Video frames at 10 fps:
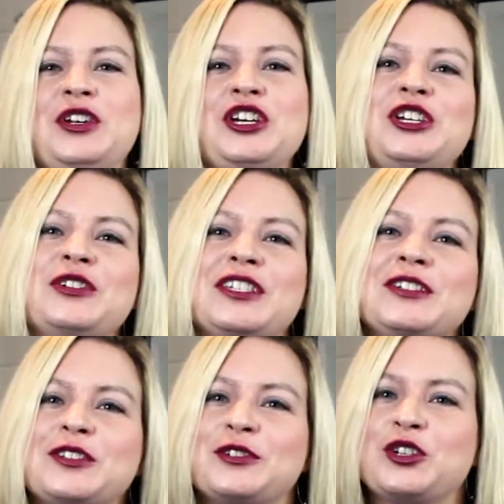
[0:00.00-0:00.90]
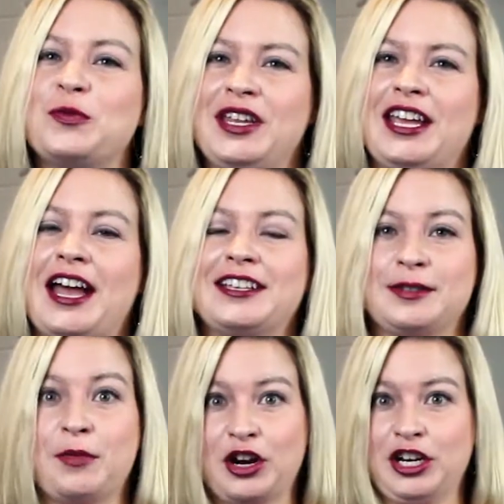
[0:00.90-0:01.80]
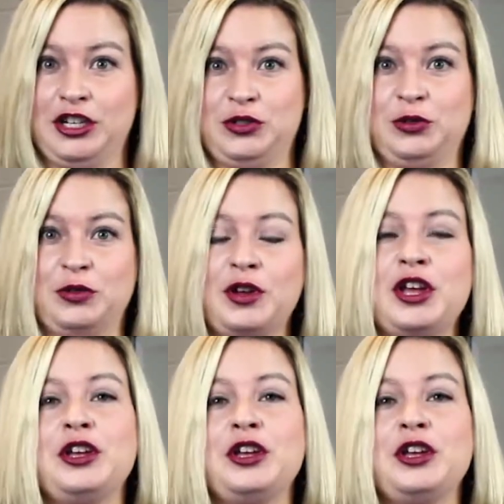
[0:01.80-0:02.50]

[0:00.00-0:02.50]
you're using social media as a marketing tool,